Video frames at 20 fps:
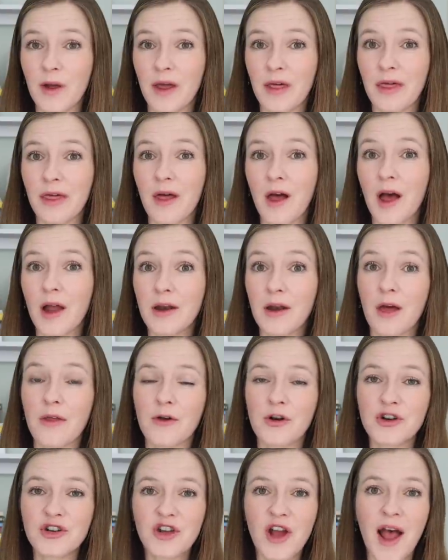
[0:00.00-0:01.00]
with
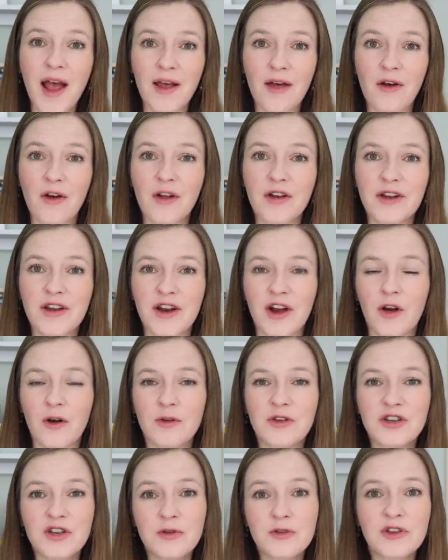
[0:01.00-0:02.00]
another child, you
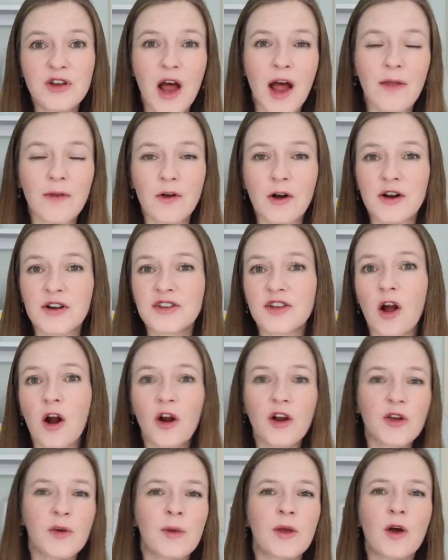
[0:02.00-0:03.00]
know, two toddlers
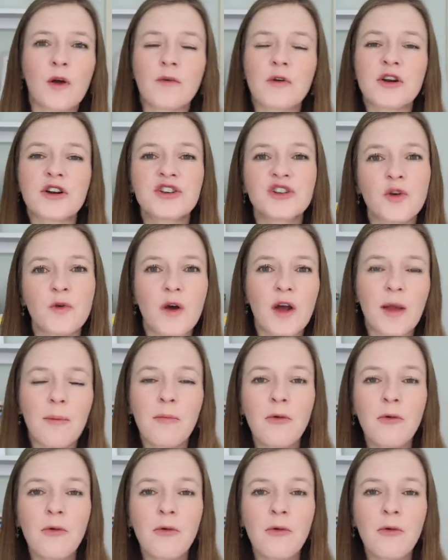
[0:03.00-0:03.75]
arguing over a toy,